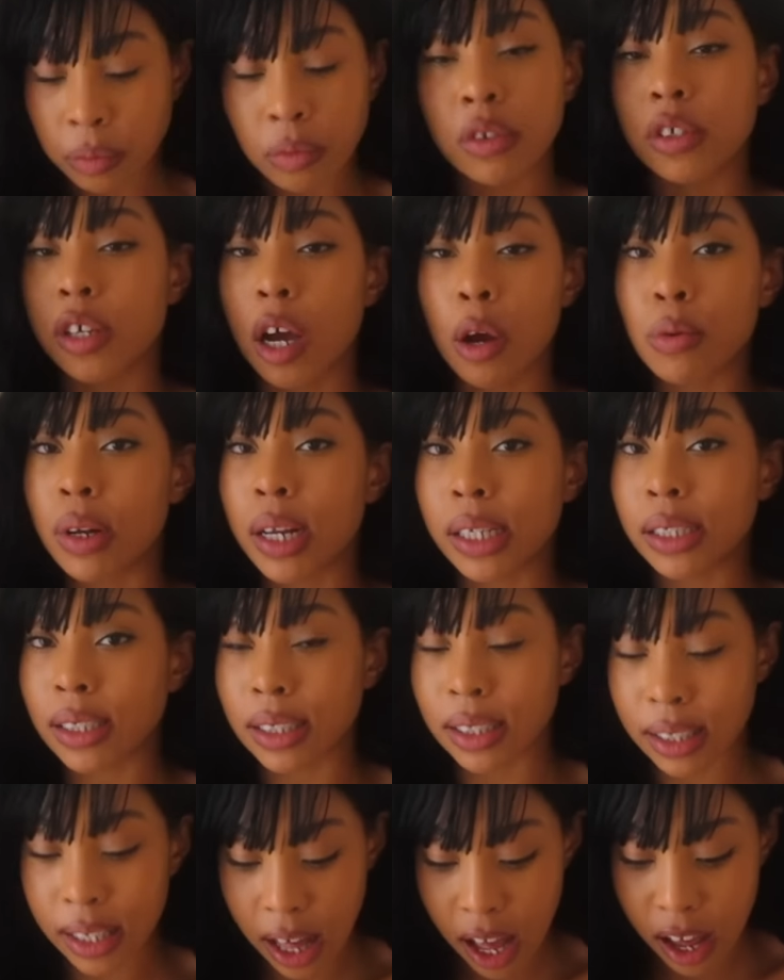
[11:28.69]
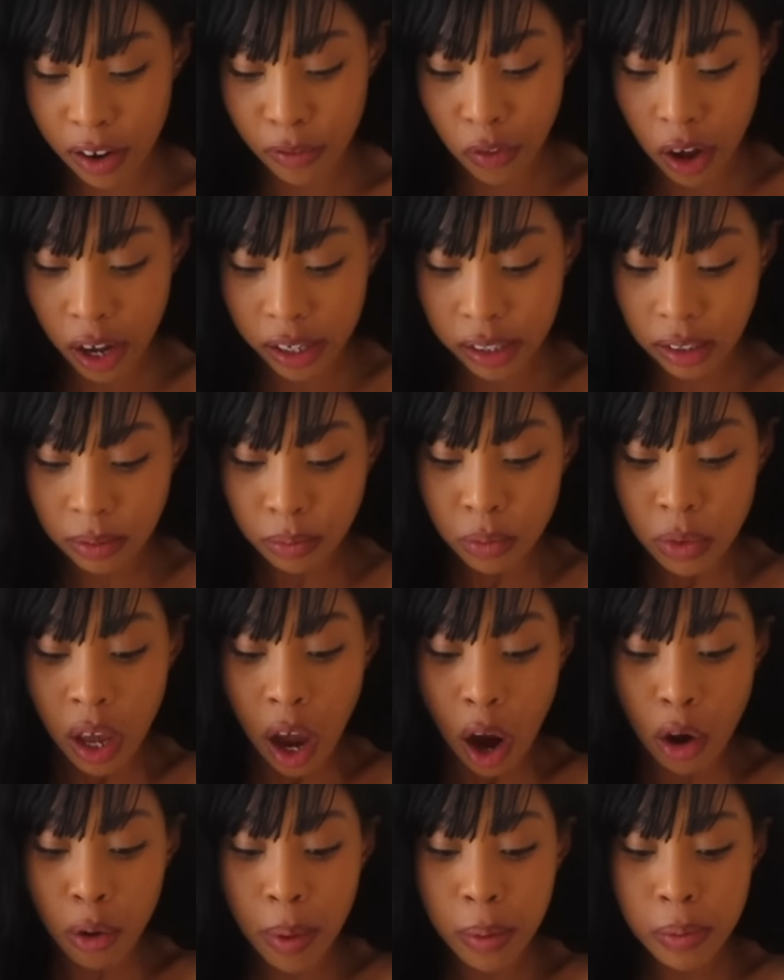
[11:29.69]
Don't listen to that advice.
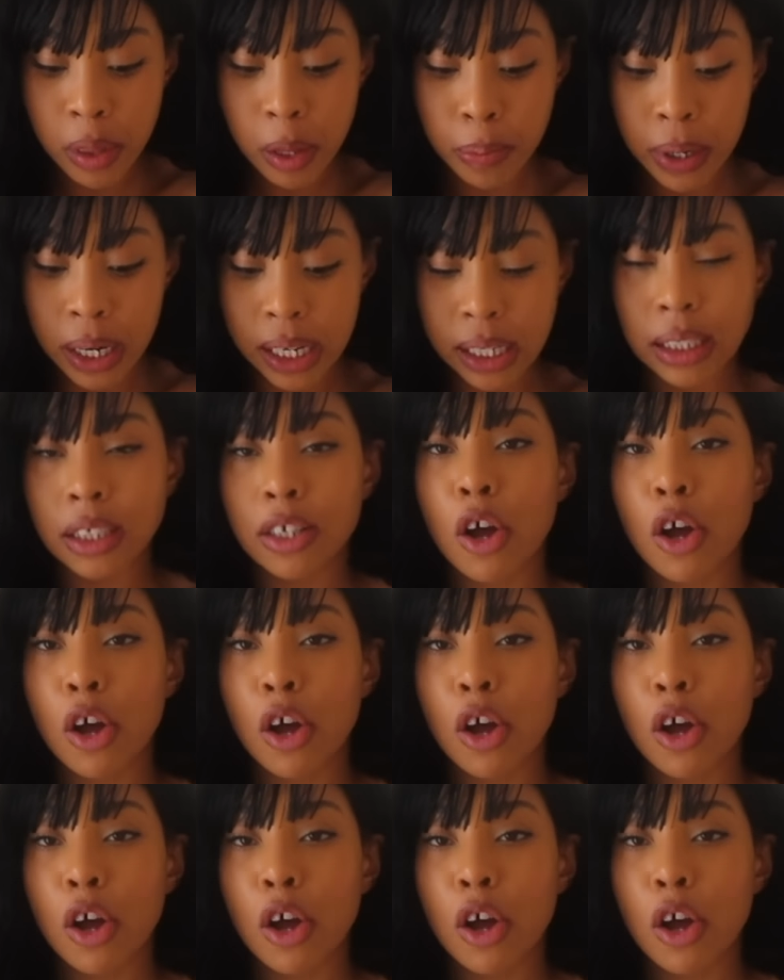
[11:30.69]
I remember the police